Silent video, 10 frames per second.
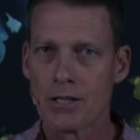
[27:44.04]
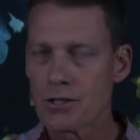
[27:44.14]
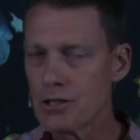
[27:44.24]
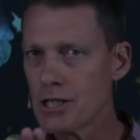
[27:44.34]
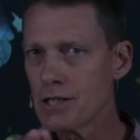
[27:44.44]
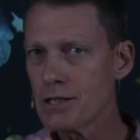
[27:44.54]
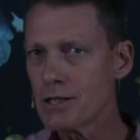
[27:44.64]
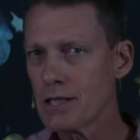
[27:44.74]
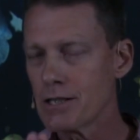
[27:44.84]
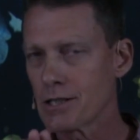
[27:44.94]
So
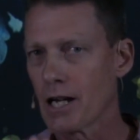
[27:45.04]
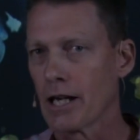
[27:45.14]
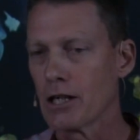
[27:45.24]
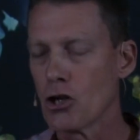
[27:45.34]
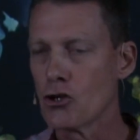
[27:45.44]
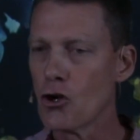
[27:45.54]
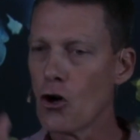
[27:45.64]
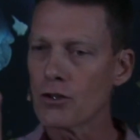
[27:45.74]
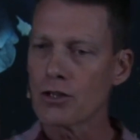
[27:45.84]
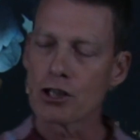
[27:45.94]
Jesus is saying
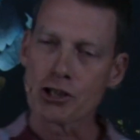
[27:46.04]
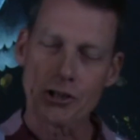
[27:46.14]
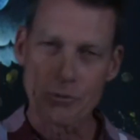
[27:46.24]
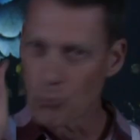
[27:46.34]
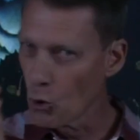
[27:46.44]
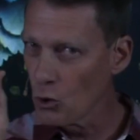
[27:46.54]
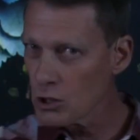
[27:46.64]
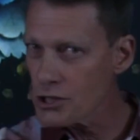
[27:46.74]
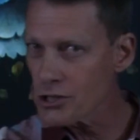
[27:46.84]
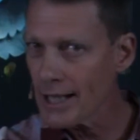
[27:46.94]
not the
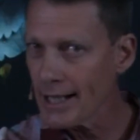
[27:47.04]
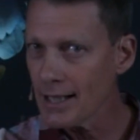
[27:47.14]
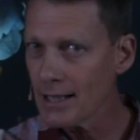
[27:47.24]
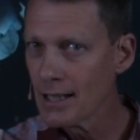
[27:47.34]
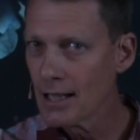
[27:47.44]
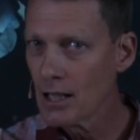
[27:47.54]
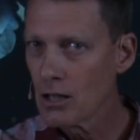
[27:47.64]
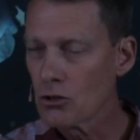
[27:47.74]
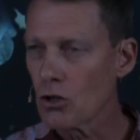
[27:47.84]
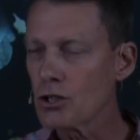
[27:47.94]
smallest letter,
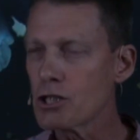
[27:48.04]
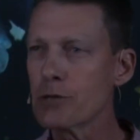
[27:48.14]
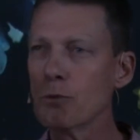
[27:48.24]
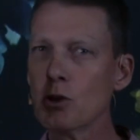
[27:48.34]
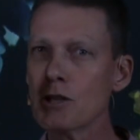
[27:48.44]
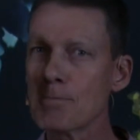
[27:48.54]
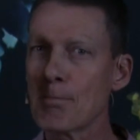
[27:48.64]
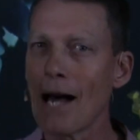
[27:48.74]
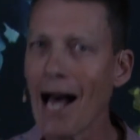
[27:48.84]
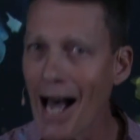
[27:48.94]
not the
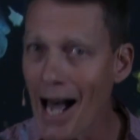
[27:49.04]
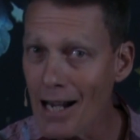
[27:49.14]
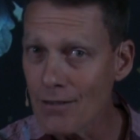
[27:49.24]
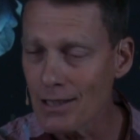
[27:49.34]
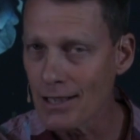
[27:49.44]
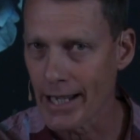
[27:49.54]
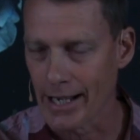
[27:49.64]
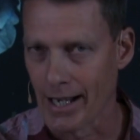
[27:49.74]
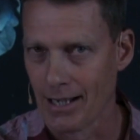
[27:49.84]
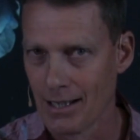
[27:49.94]
smallest part of a
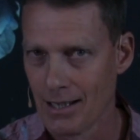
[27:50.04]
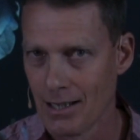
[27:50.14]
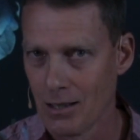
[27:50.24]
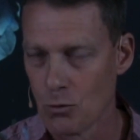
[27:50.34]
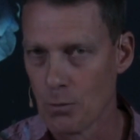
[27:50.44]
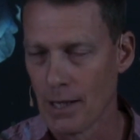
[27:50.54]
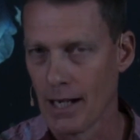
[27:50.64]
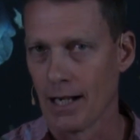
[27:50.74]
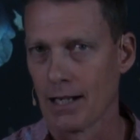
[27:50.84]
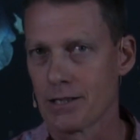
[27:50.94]
letter will
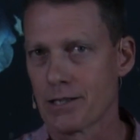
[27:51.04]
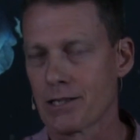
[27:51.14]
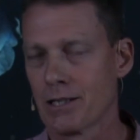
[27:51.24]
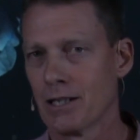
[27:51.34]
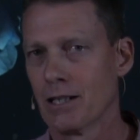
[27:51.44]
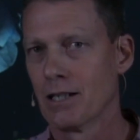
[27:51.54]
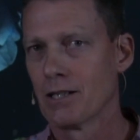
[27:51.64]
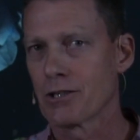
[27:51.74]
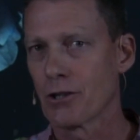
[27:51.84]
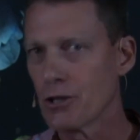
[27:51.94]
pass.
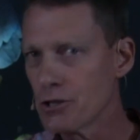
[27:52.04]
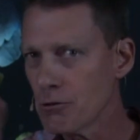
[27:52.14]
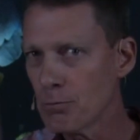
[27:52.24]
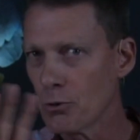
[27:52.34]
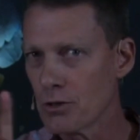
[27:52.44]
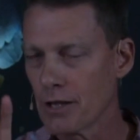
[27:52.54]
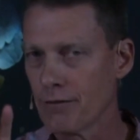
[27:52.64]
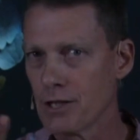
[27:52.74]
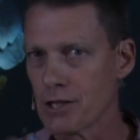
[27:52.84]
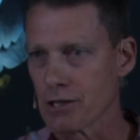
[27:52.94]
So those are important
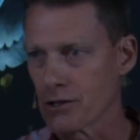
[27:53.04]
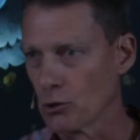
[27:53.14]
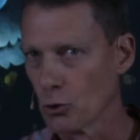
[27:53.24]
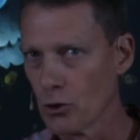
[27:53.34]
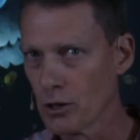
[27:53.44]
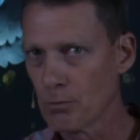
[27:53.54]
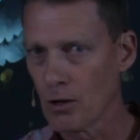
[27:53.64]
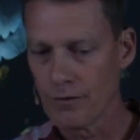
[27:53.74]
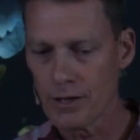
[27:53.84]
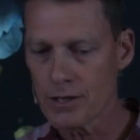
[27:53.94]
definitions. The law and the
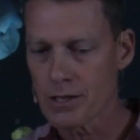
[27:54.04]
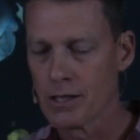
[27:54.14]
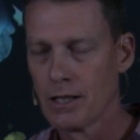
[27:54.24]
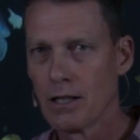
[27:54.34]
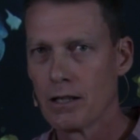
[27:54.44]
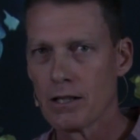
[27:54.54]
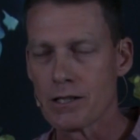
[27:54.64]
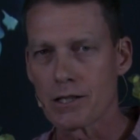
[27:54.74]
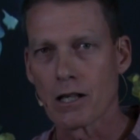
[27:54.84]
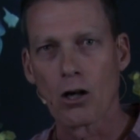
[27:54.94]
prophets,
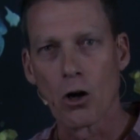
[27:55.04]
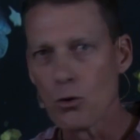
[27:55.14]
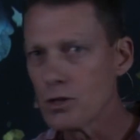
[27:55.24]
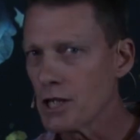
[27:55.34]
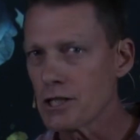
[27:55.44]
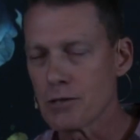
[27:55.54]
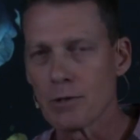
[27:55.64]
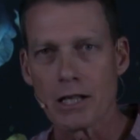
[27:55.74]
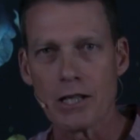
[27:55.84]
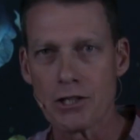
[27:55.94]
this Old
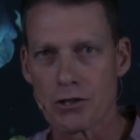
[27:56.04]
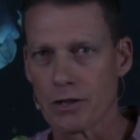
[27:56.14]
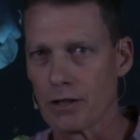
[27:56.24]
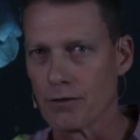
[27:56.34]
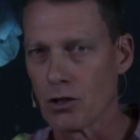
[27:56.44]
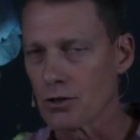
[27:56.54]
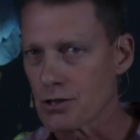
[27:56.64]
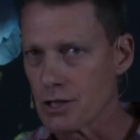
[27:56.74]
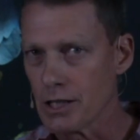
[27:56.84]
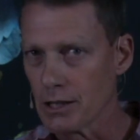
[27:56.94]
Testament history of
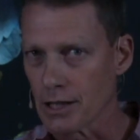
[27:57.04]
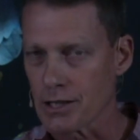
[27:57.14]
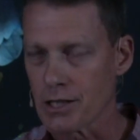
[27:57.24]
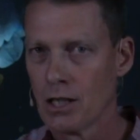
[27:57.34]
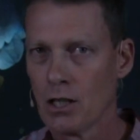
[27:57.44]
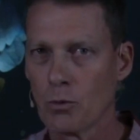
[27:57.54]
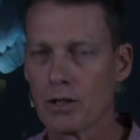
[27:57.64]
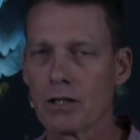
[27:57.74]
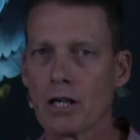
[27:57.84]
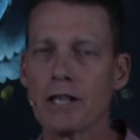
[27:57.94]
God's dealings
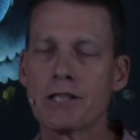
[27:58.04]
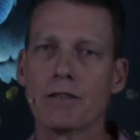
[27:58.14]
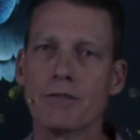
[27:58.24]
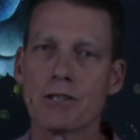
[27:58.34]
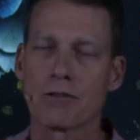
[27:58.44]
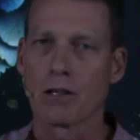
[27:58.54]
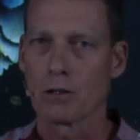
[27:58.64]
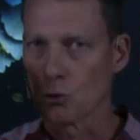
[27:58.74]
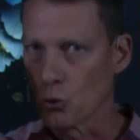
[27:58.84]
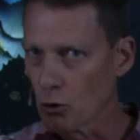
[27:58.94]
with the nation of Israel.
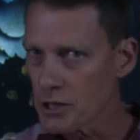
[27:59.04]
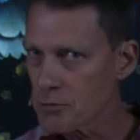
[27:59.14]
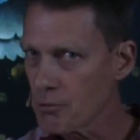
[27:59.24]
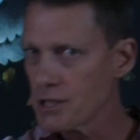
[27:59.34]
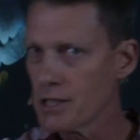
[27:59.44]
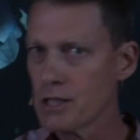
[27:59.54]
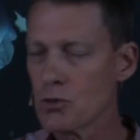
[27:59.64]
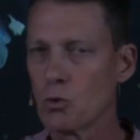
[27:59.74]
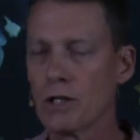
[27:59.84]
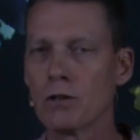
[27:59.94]
The law expressing
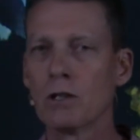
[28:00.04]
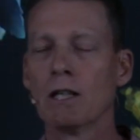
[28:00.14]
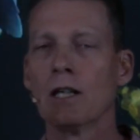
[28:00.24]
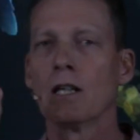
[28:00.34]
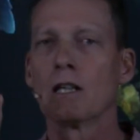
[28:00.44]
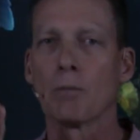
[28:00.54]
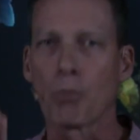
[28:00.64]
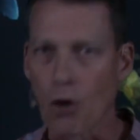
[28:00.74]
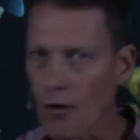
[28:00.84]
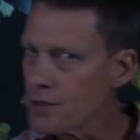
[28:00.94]
his will, the
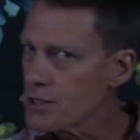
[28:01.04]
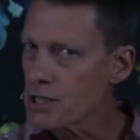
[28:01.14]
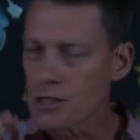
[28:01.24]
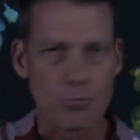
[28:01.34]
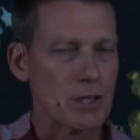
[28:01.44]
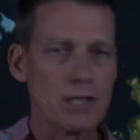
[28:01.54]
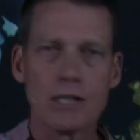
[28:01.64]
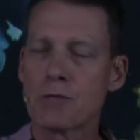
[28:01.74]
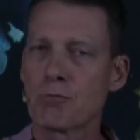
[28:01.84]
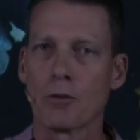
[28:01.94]
prophets
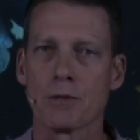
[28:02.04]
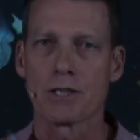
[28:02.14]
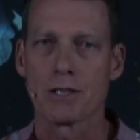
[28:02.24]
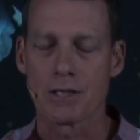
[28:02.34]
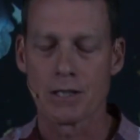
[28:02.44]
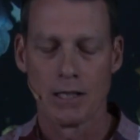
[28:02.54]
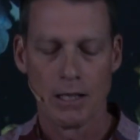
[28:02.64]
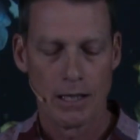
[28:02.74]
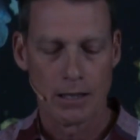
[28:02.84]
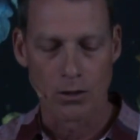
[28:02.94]
expressing his promises.
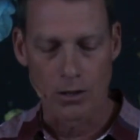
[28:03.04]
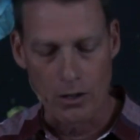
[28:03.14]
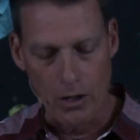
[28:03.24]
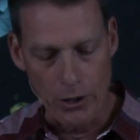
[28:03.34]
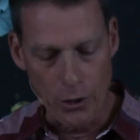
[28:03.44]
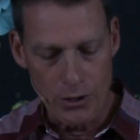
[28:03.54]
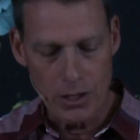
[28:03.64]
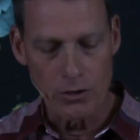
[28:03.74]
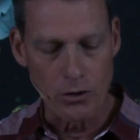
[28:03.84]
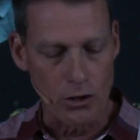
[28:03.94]
Not an
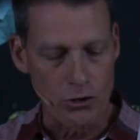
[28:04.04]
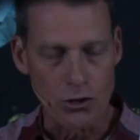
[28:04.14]
iota, not a